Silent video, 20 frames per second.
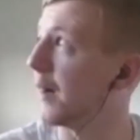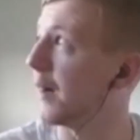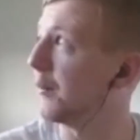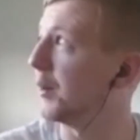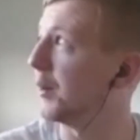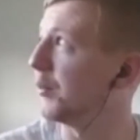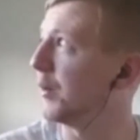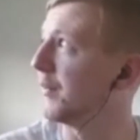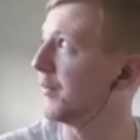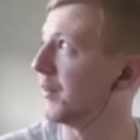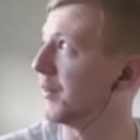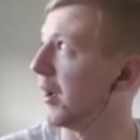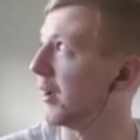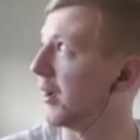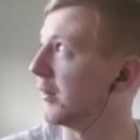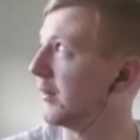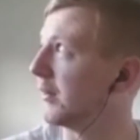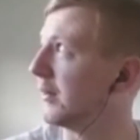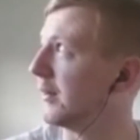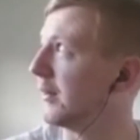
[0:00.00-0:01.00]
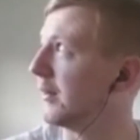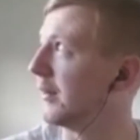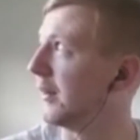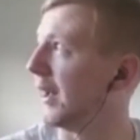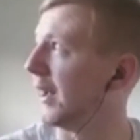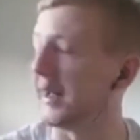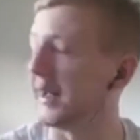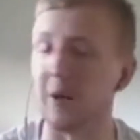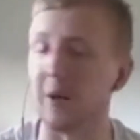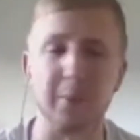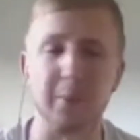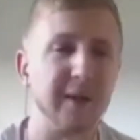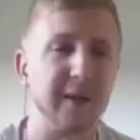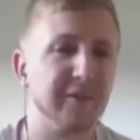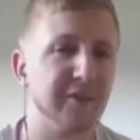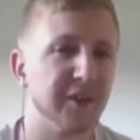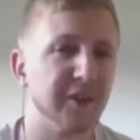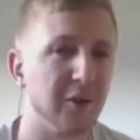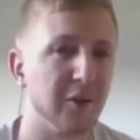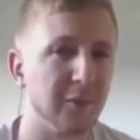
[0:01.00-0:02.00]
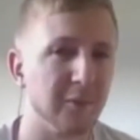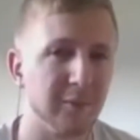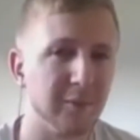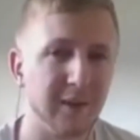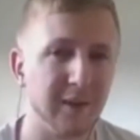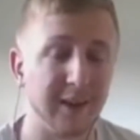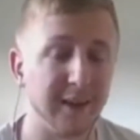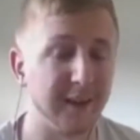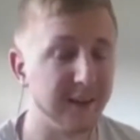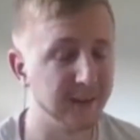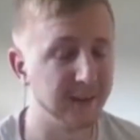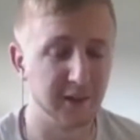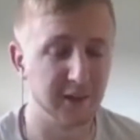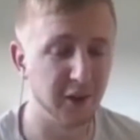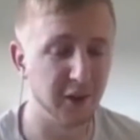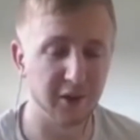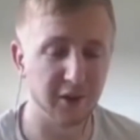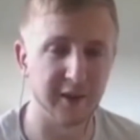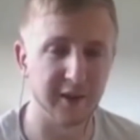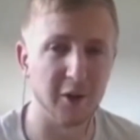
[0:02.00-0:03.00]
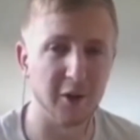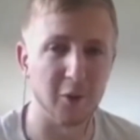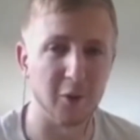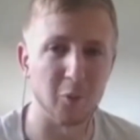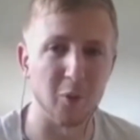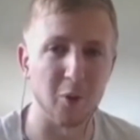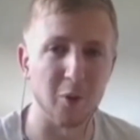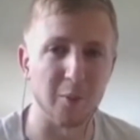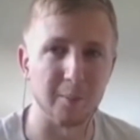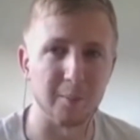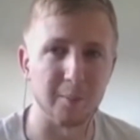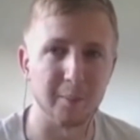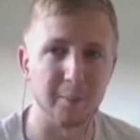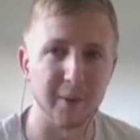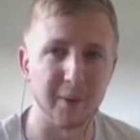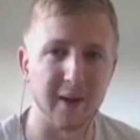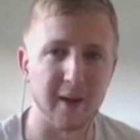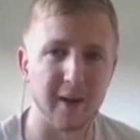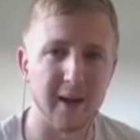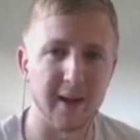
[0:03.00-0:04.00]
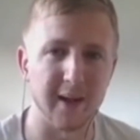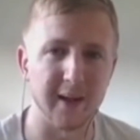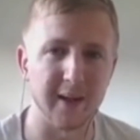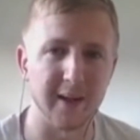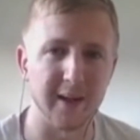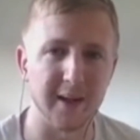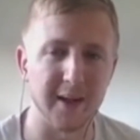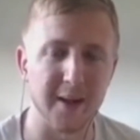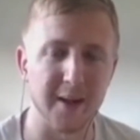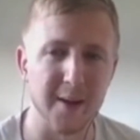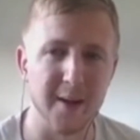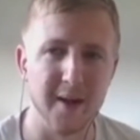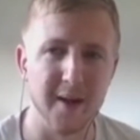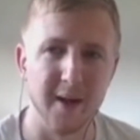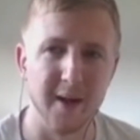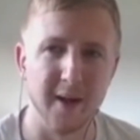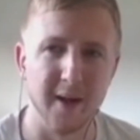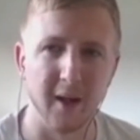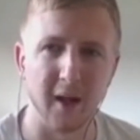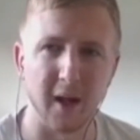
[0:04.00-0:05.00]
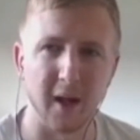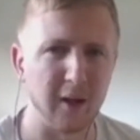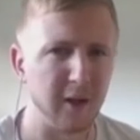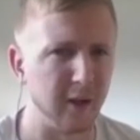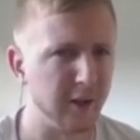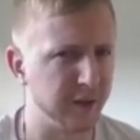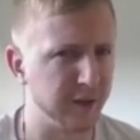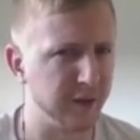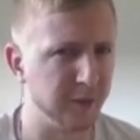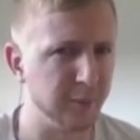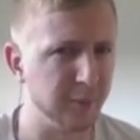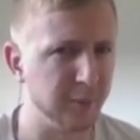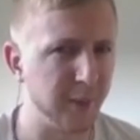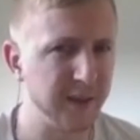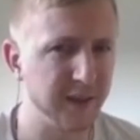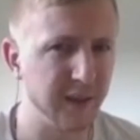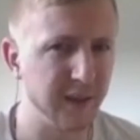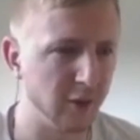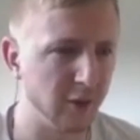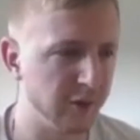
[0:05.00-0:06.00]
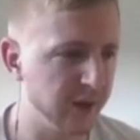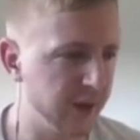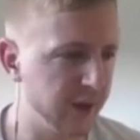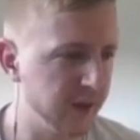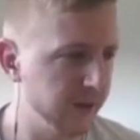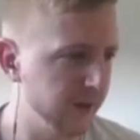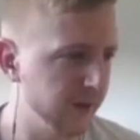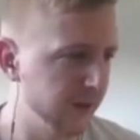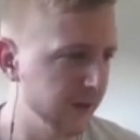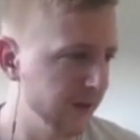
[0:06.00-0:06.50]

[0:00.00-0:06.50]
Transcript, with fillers: I mean, we've got a little bit of sun. Uh, it's certainly not warm, but I, uh, I, are you based in London?